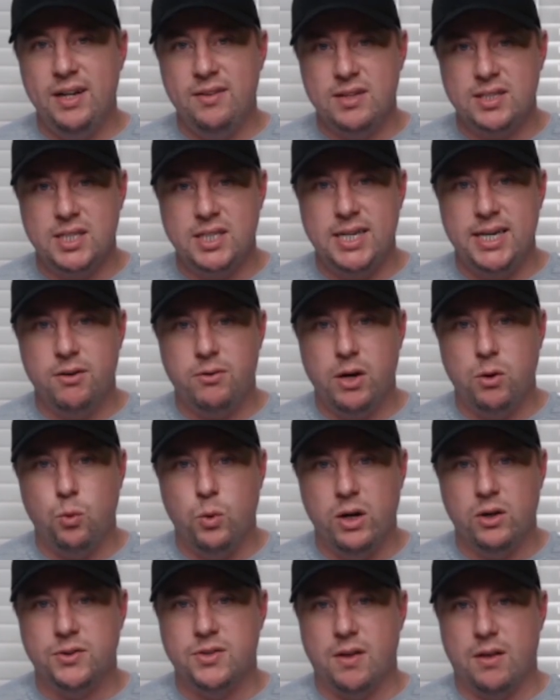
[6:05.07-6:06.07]
the steering
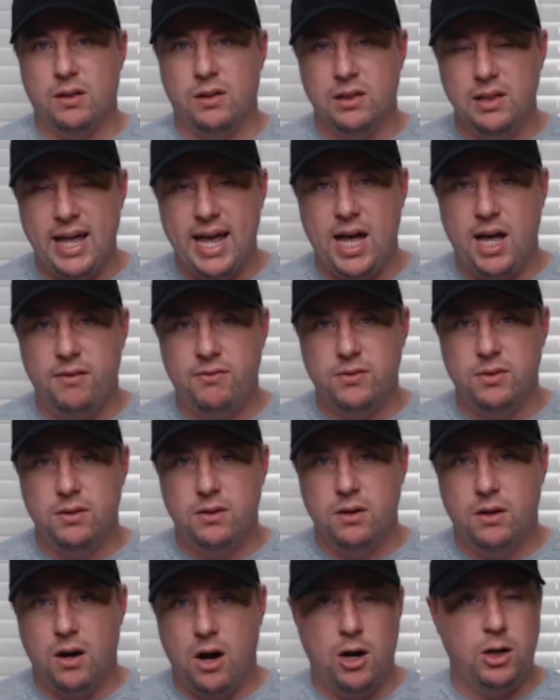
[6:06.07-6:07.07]
wheel to the left.
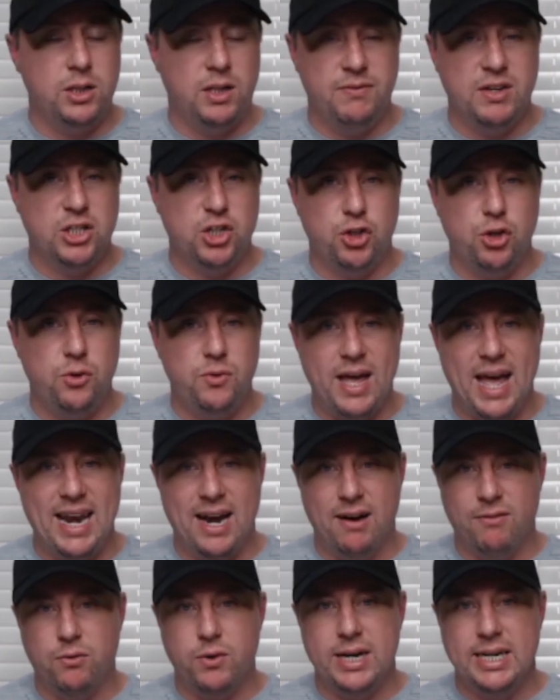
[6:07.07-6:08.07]
All of us do that
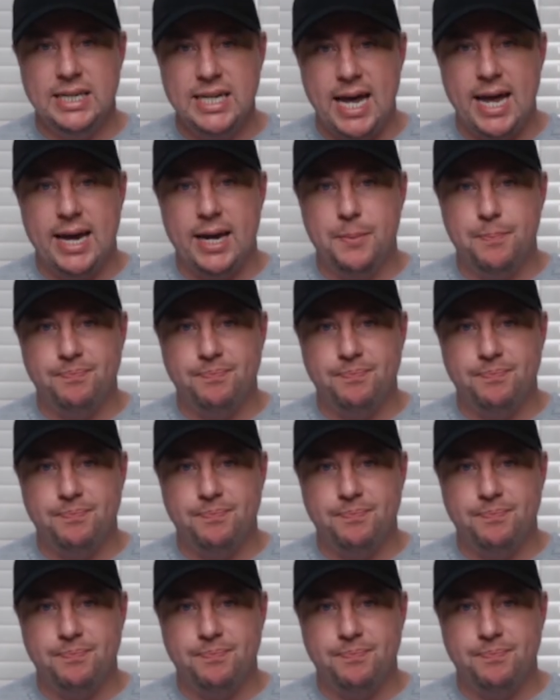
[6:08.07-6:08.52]
every day.